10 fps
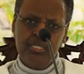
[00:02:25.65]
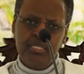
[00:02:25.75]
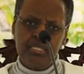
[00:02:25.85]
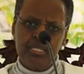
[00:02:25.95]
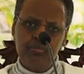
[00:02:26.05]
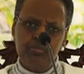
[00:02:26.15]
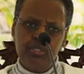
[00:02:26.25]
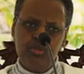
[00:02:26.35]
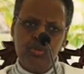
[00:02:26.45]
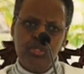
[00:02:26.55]

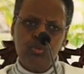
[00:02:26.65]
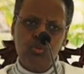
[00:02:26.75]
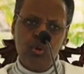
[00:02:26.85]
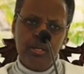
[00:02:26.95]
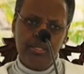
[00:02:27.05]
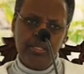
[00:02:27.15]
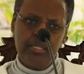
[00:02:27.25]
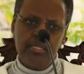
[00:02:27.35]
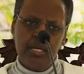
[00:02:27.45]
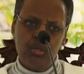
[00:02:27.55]
simply doing one
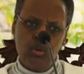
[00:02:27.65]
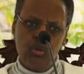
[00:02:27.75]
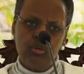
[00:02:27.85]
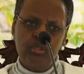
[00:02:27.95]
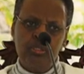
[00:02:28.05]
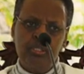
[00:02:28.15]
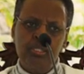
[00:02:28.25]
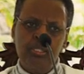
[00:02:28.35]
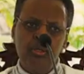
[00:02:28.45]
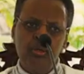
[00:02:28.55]
thing alone
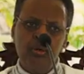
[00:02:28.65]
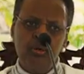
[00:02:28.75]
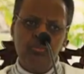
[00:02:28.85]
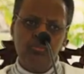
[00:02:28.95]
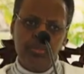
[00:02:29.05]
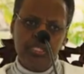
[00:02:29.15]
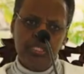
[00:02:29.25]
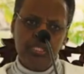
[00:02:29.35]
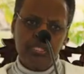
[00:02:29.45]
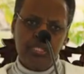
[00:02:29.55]
or preaching